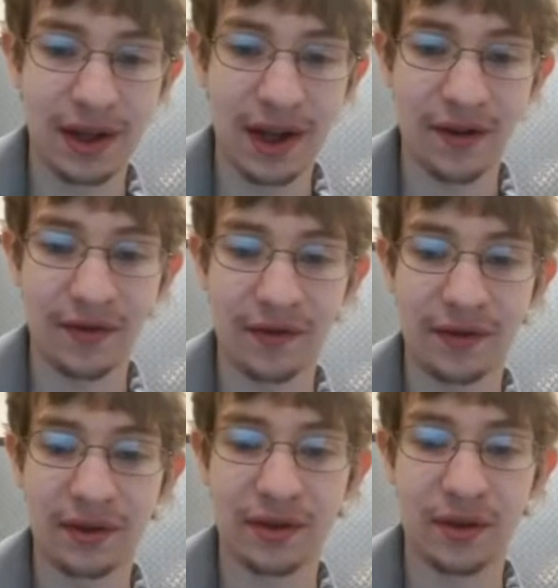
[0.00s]
they have
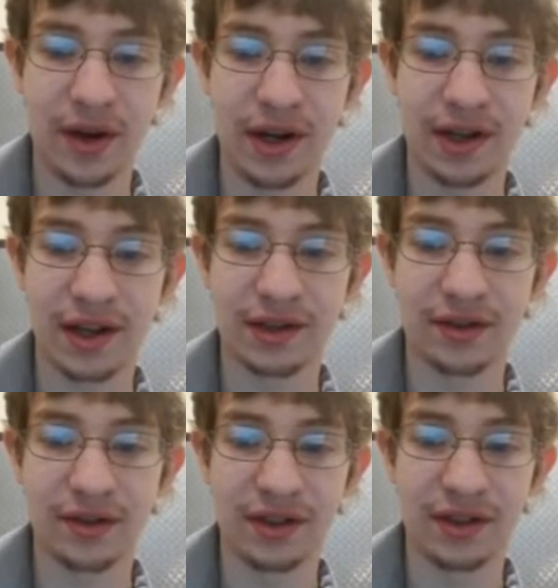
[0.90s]
correct
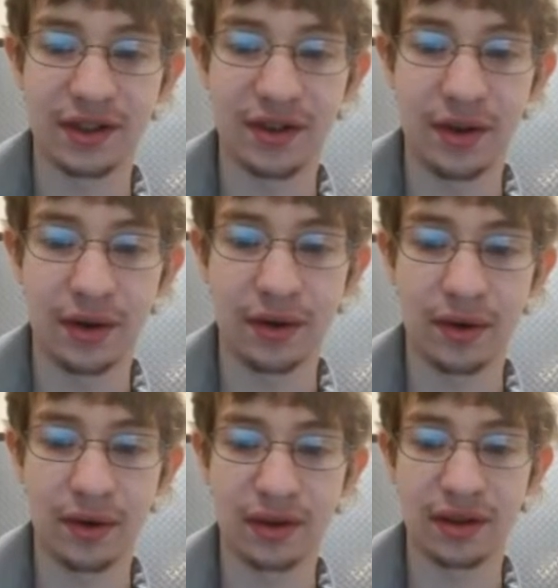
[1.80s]
answers, so you can
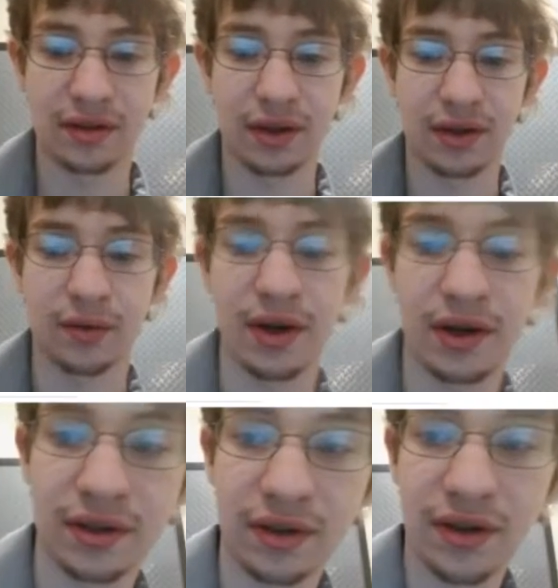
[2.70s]
just click
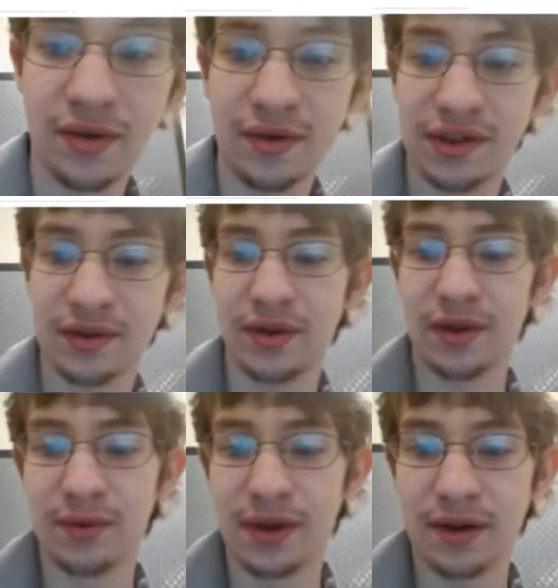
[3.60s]
correct on those, or you
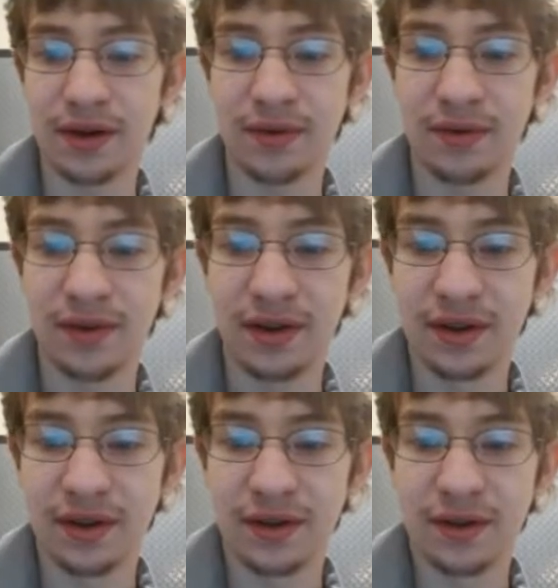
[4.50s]
can be like, oh,
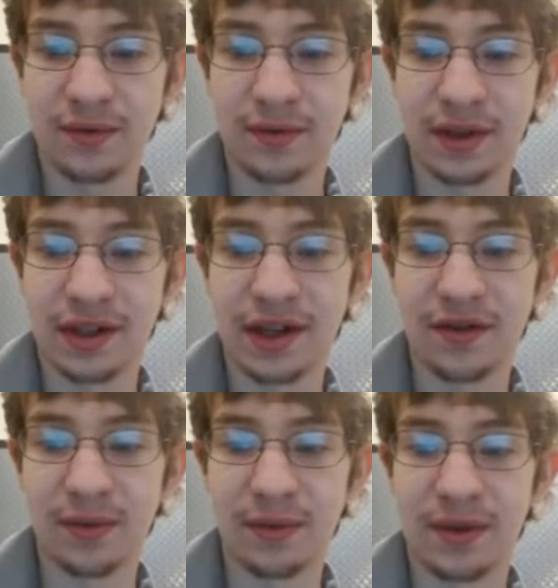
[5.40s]
we'll just
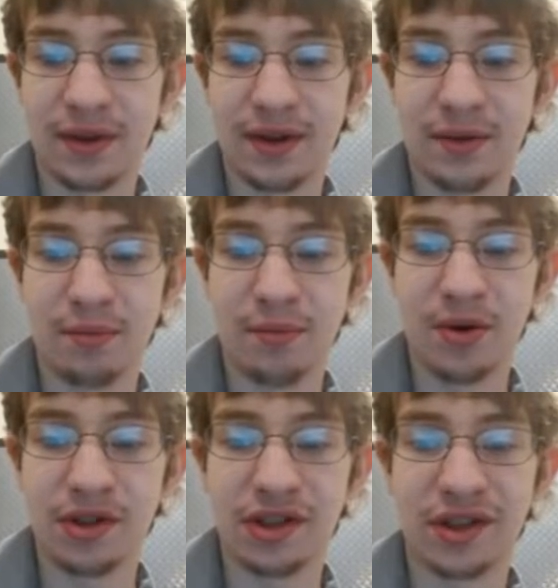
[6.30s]
give them
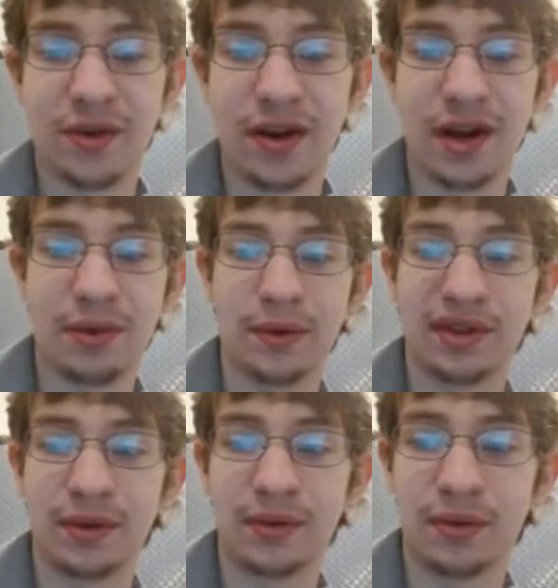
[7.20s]
most of the credit, but there
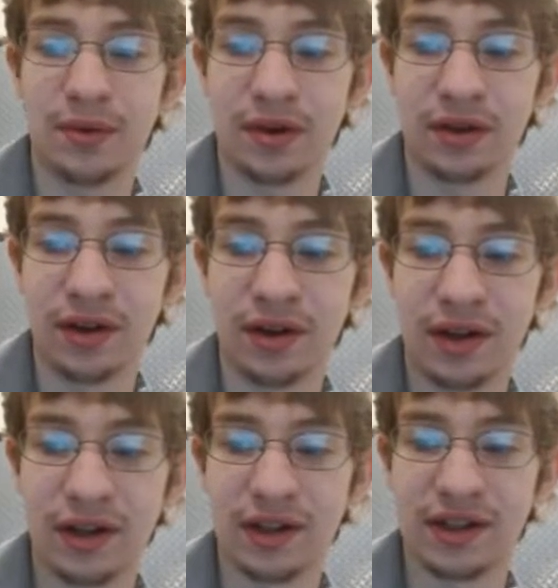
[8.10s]
was something wrong there. They
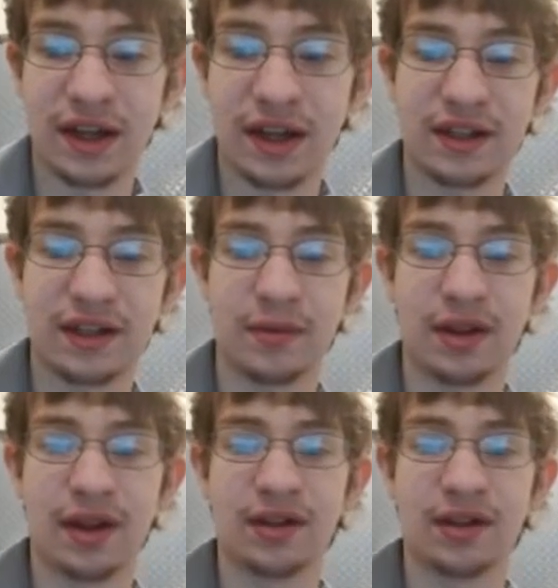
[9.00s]
needed to cite something.